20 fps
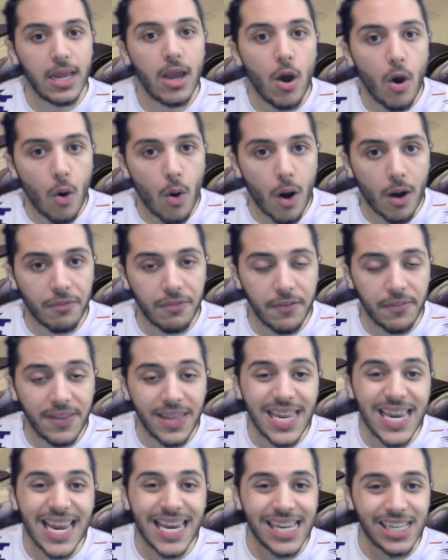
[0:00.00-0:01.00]

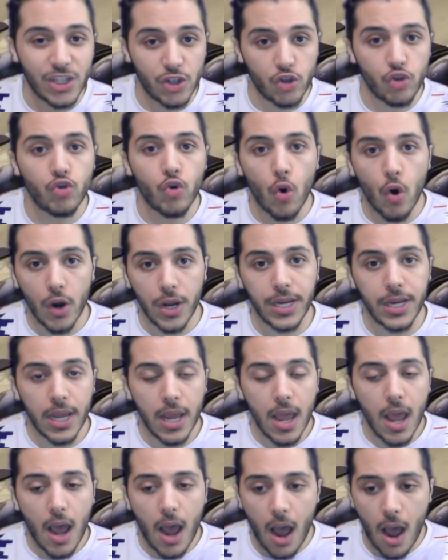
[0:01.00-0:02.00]
OR-15 and destroyed
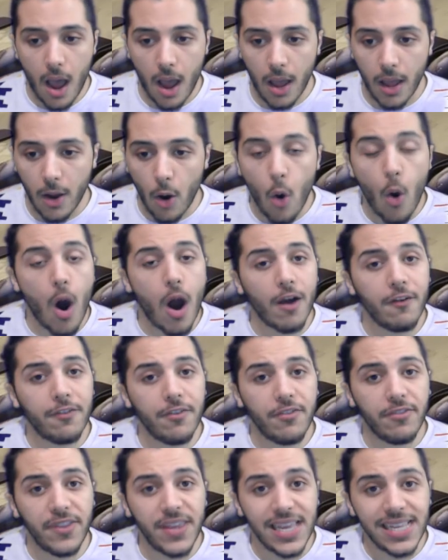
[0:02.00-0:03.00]

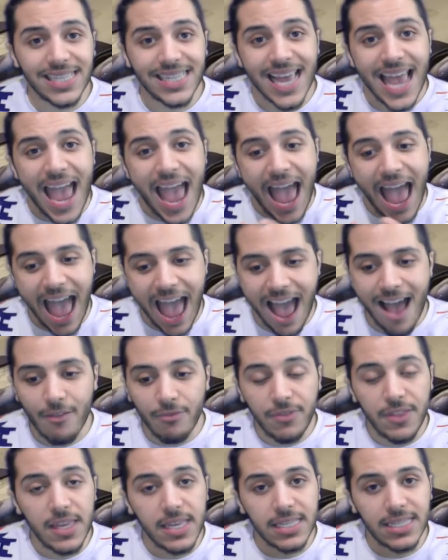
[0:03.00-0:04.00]
OR-15s
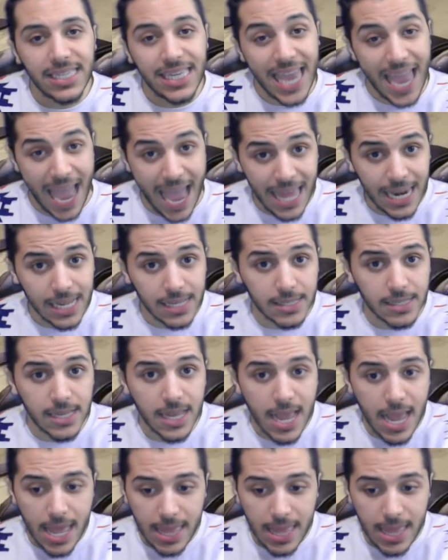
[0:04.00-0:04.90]
have these cannons